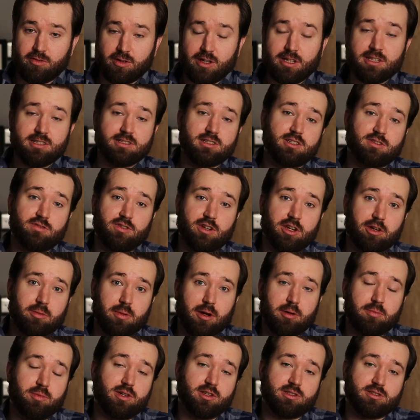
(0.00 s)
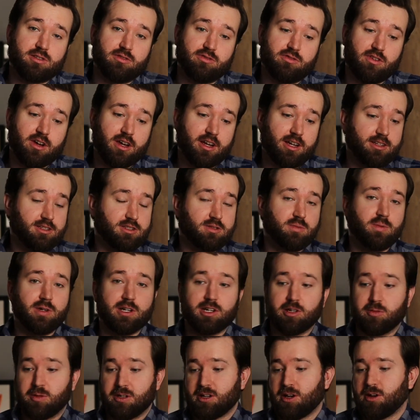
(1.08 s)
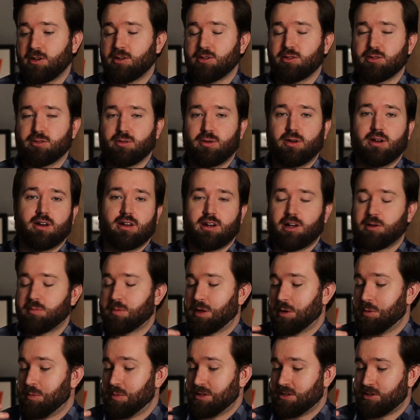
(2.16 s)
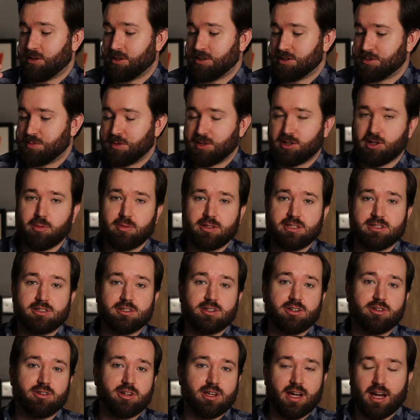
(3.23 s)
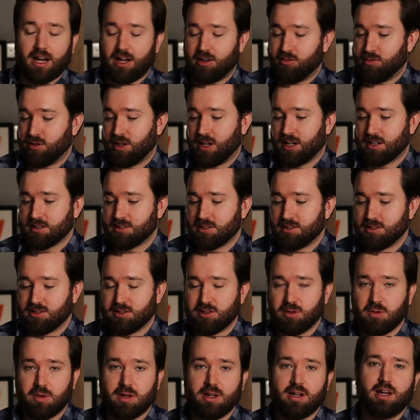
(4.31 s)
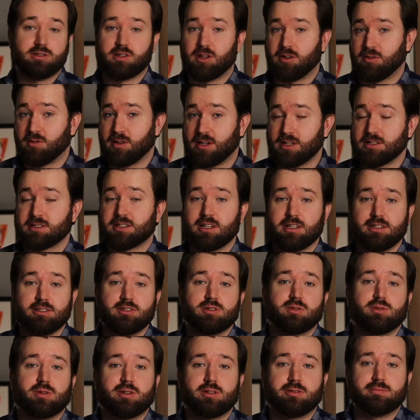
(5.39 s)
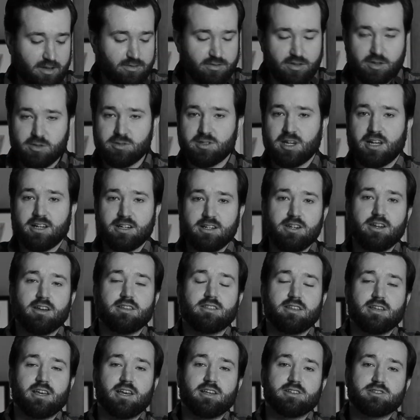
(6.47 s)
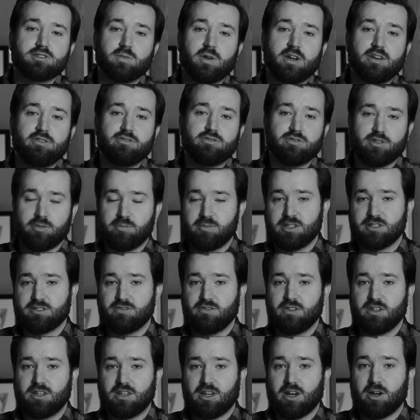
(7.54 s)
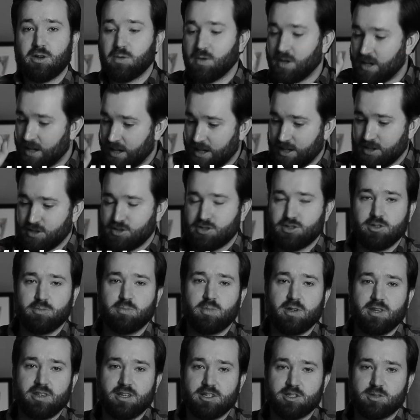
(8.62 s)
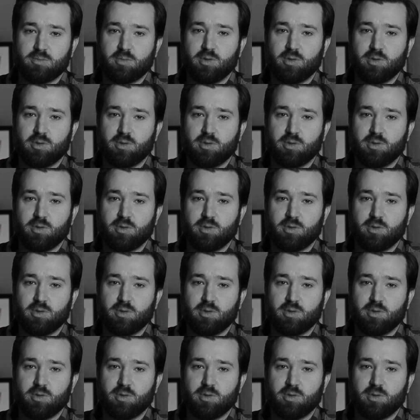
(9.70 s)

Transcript: released this video about personal finance. We're going to be going through it, and I'm going to be commenting on it and reacting to it. So let's get into it. If you take nothing else away from this video, it should be this